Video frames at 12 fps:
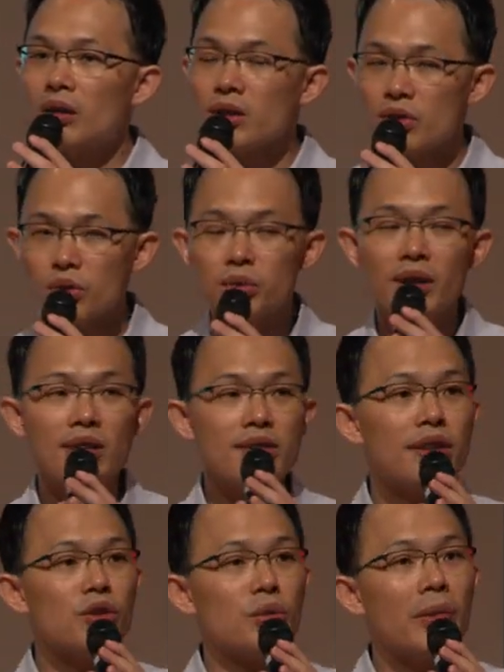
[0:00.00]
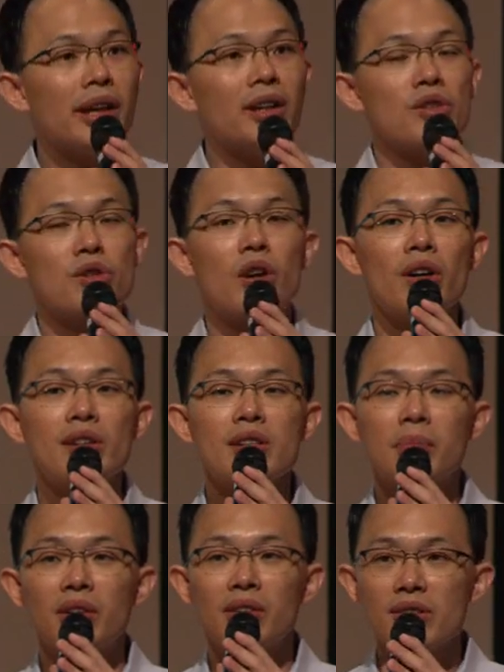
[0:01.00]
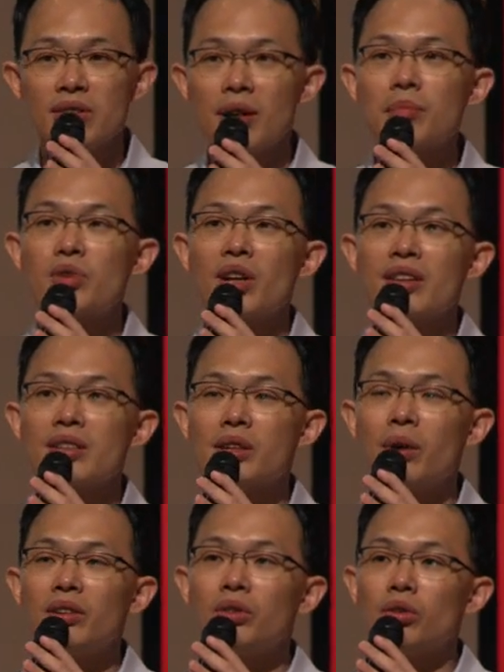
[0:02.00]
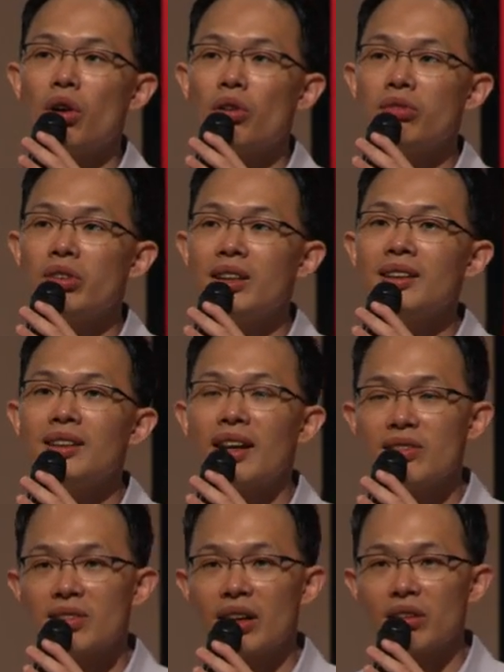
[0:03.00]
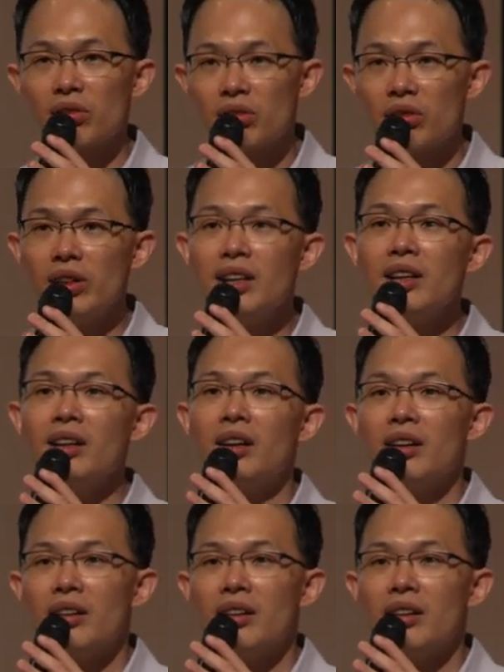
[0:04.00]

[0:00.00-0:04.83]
the students need to make a choice about the subjects they want to offer at Sec 3